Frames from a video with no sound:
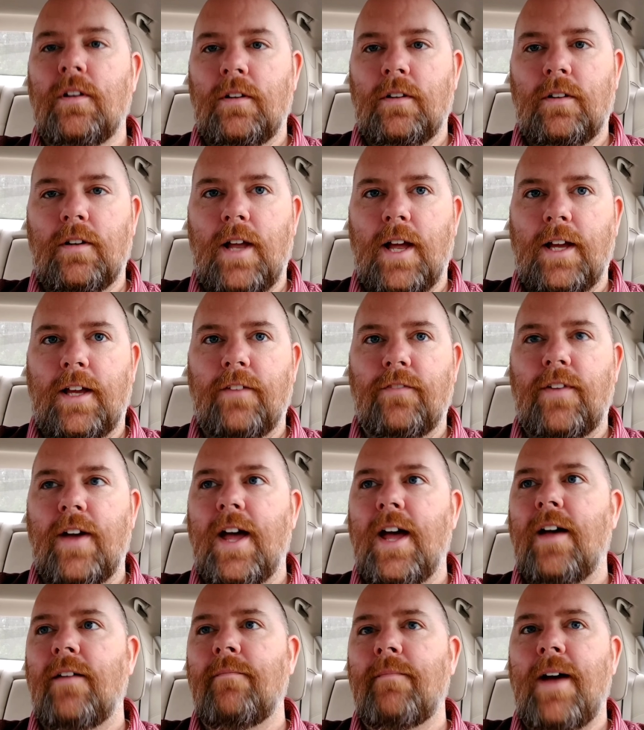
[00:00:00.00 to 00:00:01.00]
Like if I
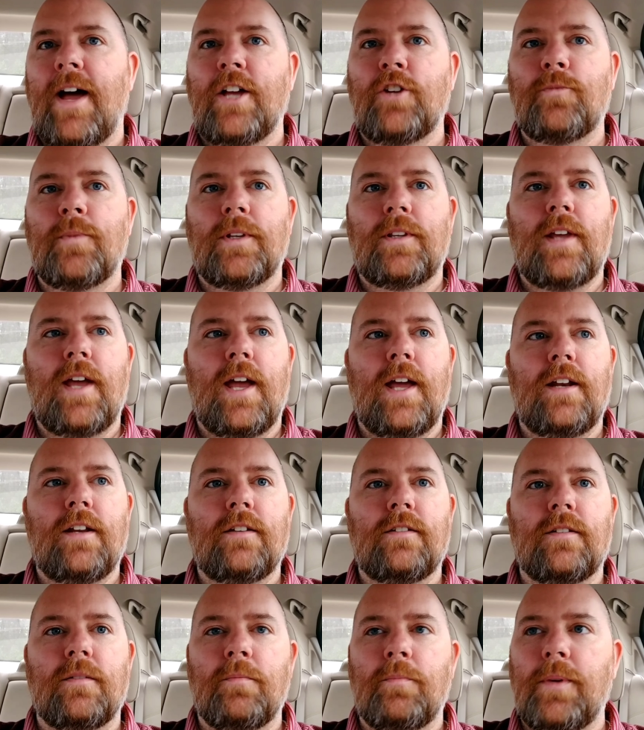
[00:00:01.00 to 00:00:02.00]
have mashed
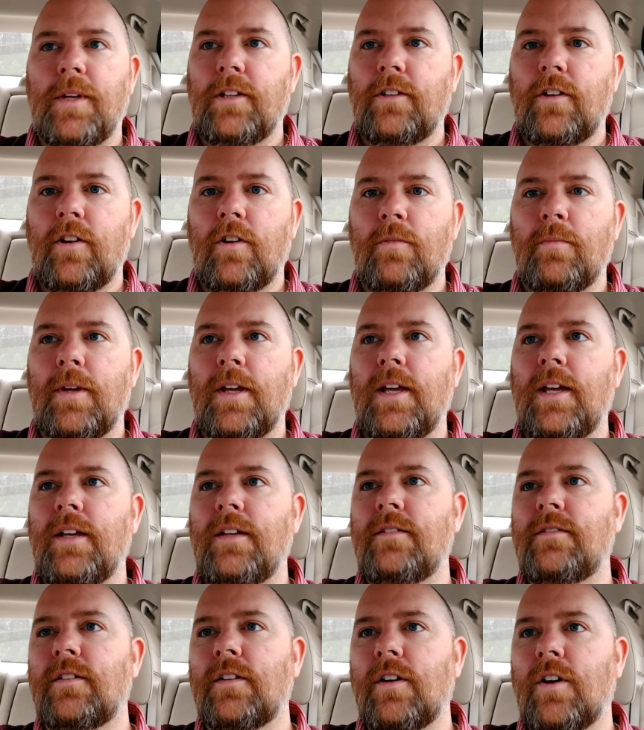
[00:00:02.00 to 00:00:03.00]
potatoes and pinto
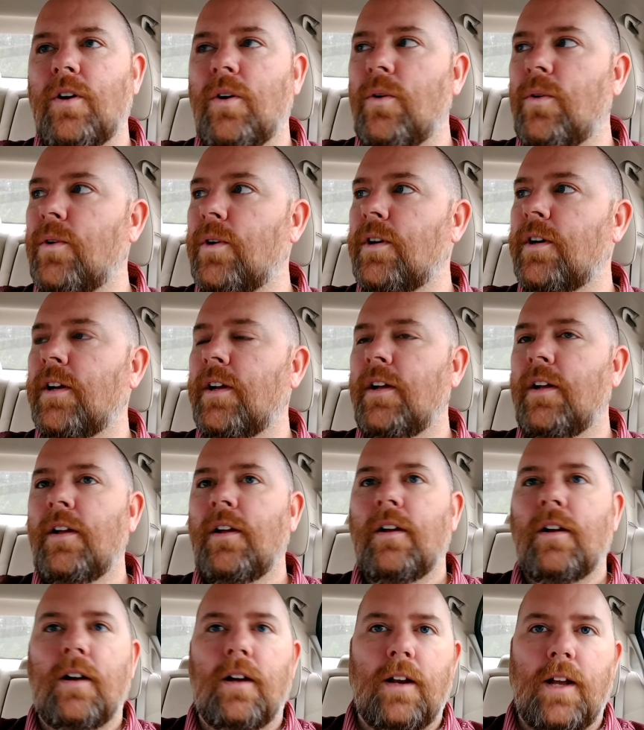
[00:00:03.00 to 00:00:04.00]
beans and corn,
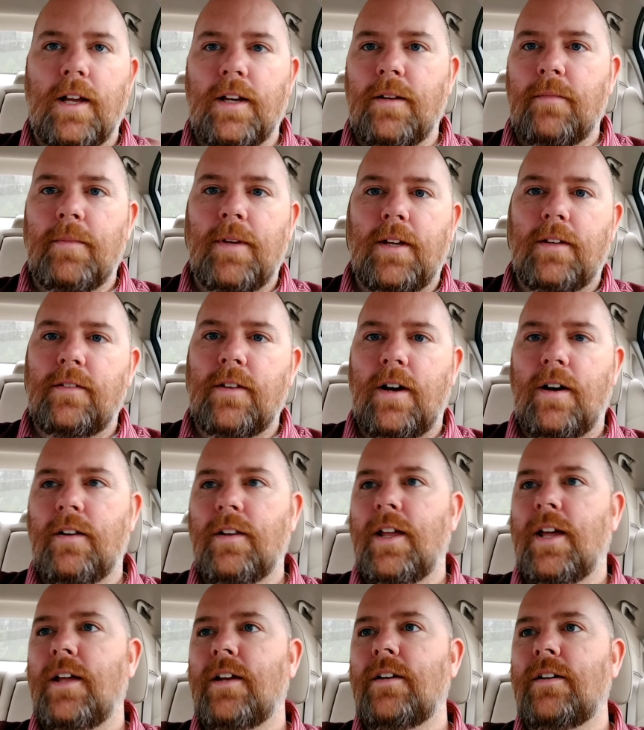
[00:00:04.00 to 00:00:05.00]
I like to mix all
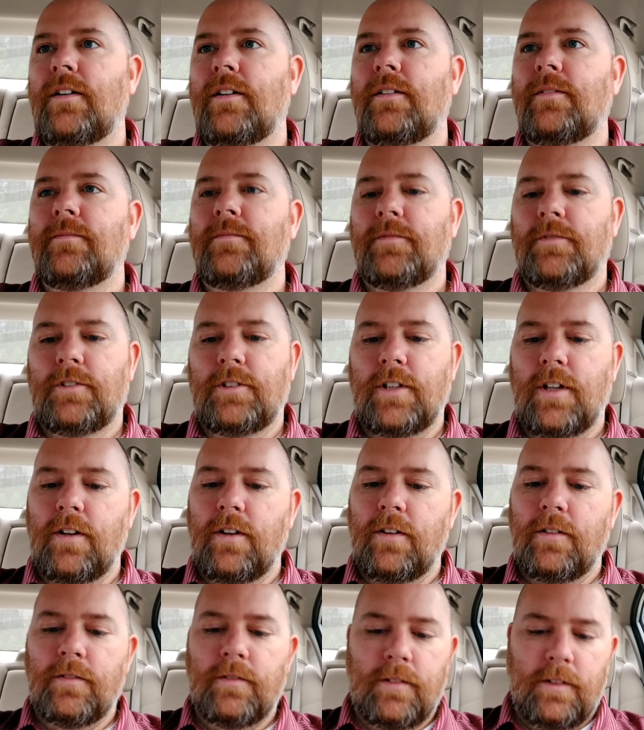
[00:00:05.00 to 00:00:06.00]
that up.
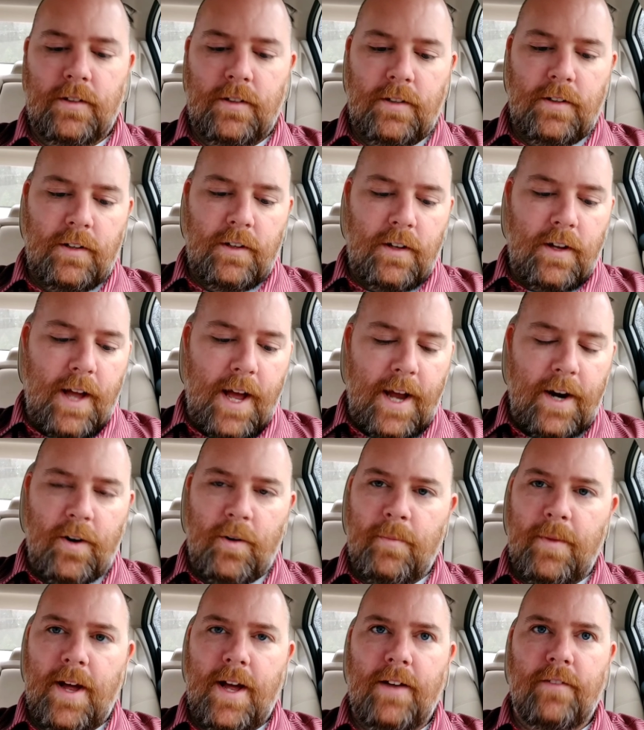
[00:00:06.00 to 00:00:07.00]
So I
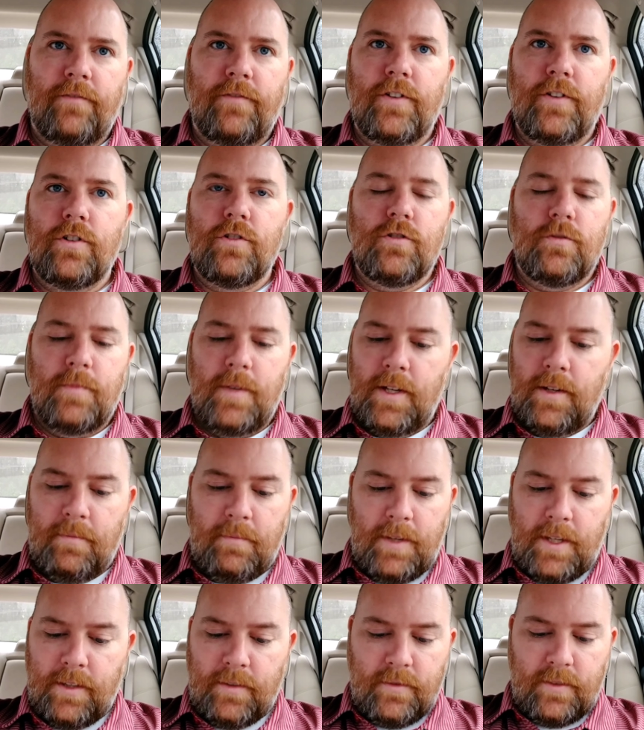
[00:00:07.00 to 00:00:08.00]
don't mind foods being
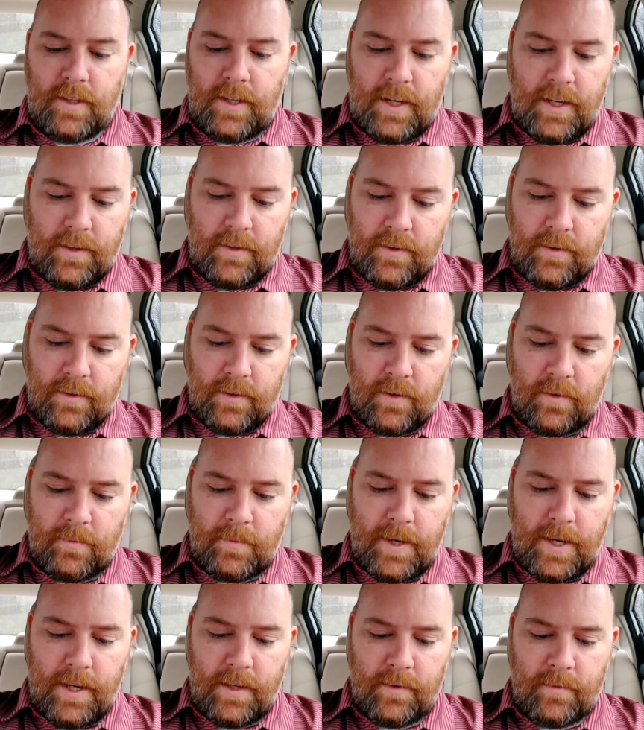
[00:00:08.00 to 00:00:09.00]
mixed together. Don't
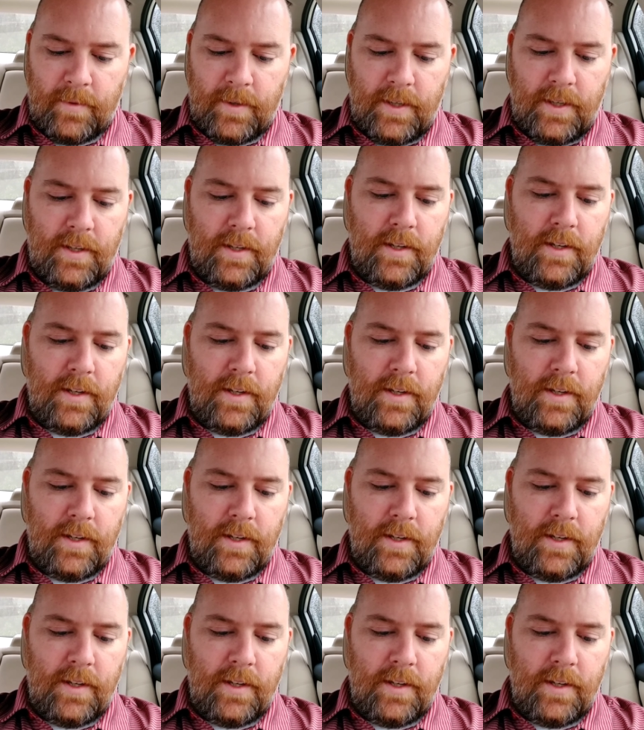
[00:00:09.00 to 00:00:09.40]
bother me.